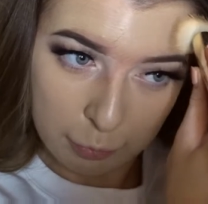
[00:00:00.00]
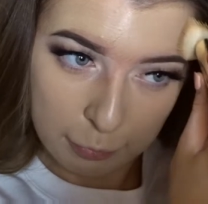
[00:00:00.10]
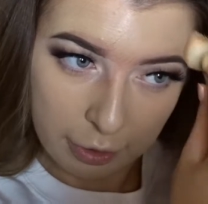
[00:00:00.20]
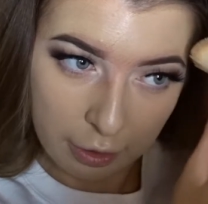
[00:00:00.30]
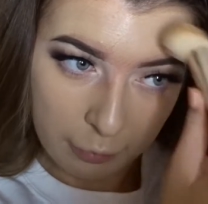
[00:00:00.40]

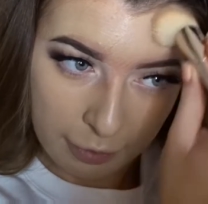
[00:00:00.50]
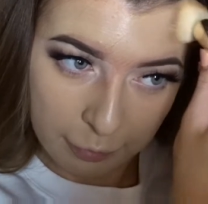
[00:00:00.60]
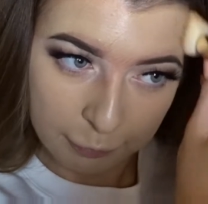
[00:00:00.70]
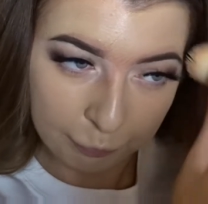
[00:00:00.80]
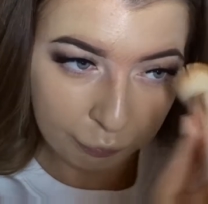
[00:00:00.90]
But oh
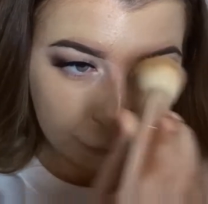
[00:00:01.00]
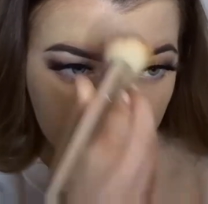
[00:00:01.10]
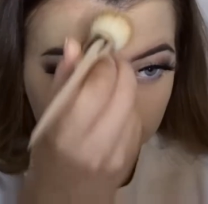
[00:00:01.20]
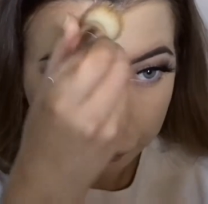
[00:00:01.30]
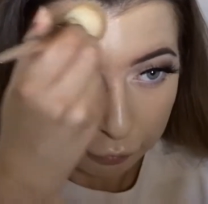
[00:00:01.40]
well.
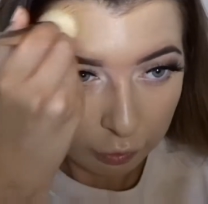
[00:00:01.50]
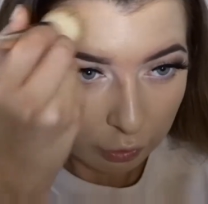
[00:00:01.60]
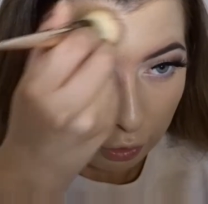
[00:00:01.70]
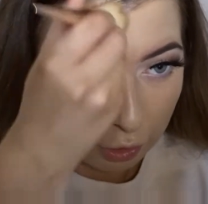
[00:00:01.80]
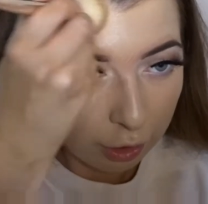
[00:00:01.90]

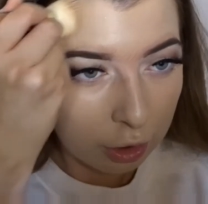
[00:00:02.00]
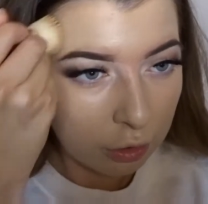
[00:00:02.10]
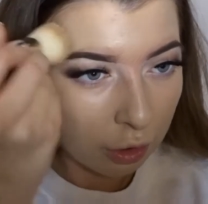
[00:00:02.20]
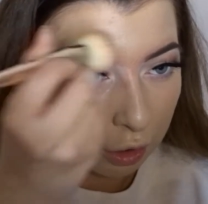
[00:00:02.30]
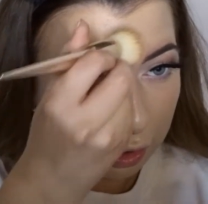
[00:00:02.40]
I can
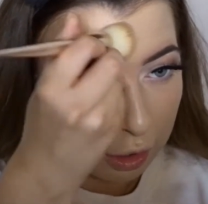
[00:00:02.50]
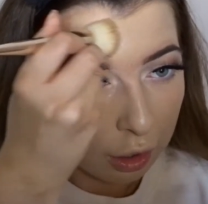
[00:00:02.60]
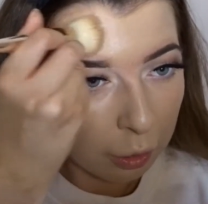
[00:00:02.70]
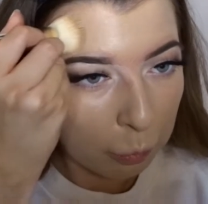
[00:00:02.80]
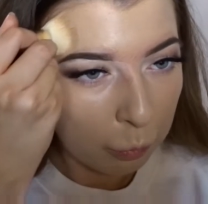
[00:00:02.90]
darken it
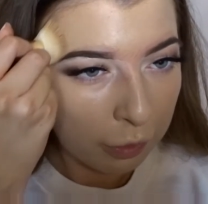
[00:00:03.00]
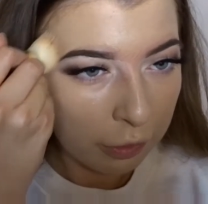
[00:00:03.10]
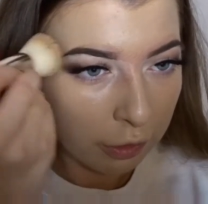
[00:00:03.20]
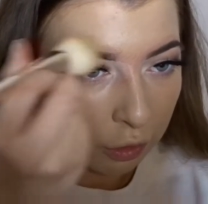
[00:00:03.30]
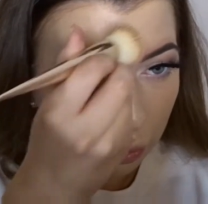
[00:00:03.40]
up
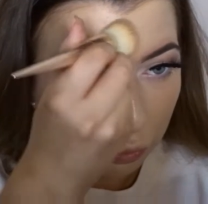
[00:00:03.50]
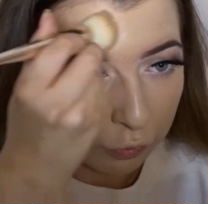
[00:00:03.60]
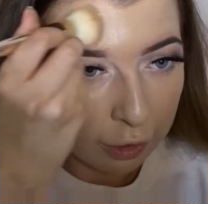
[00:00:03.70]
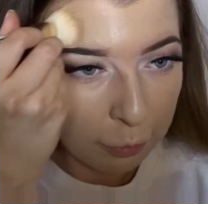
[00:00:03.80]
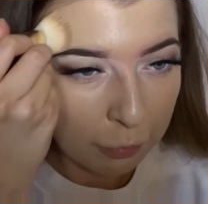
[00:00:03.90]
with
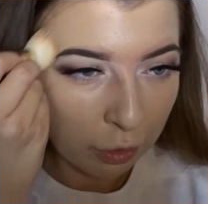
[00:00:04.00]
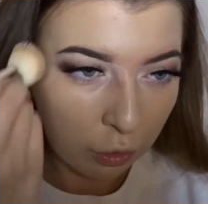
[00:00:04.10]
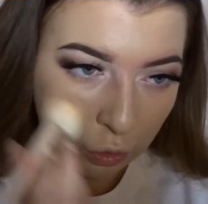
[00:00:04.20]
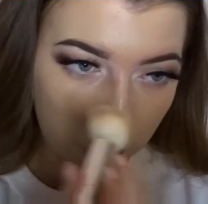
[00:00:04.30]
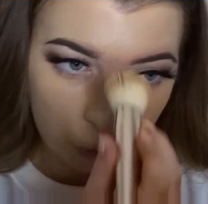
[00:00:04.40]
cream
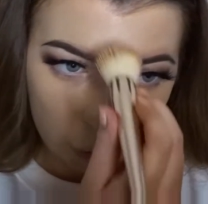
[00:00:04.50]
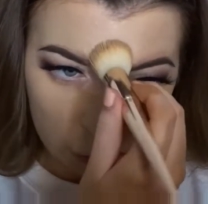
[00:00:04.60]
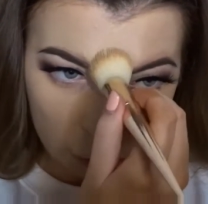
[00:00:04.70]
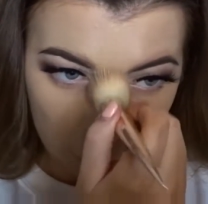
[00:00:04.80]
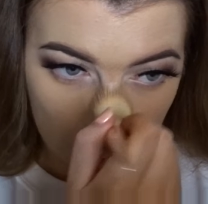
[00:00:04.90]

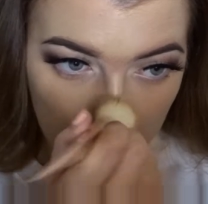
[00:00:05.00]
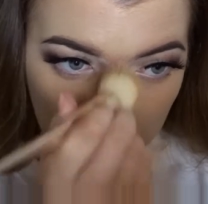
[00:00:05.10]
contour